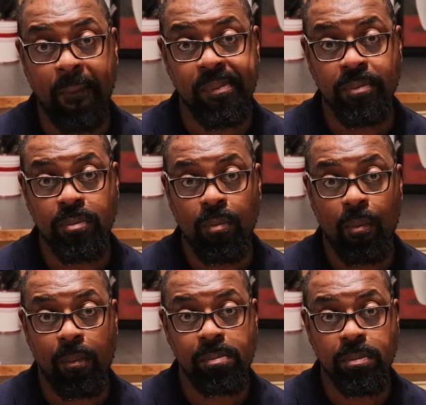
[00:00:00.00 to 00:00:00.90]
Well, a
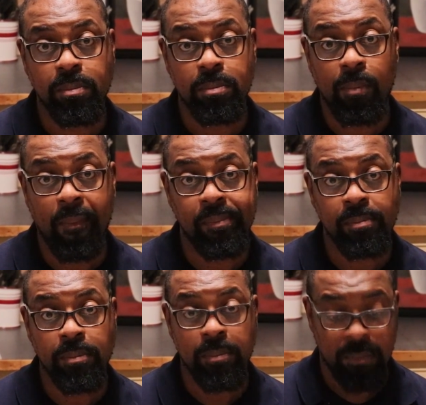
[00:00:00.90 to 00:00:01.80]
non-keto
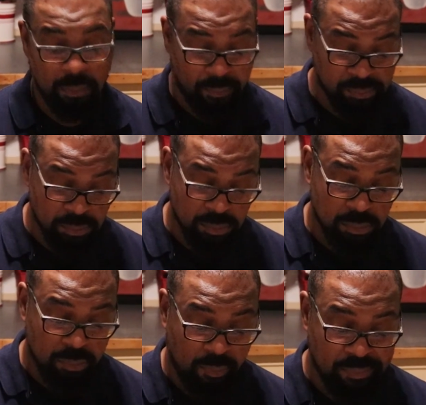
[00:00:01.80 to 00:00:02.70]
family
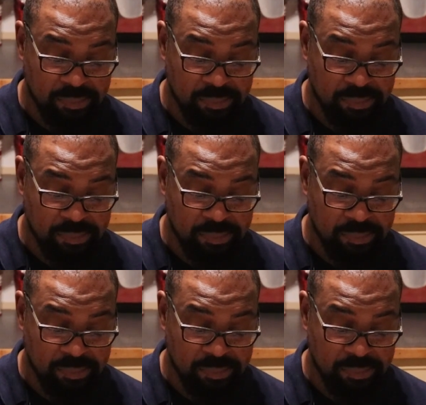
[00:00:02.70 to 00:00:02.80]
members could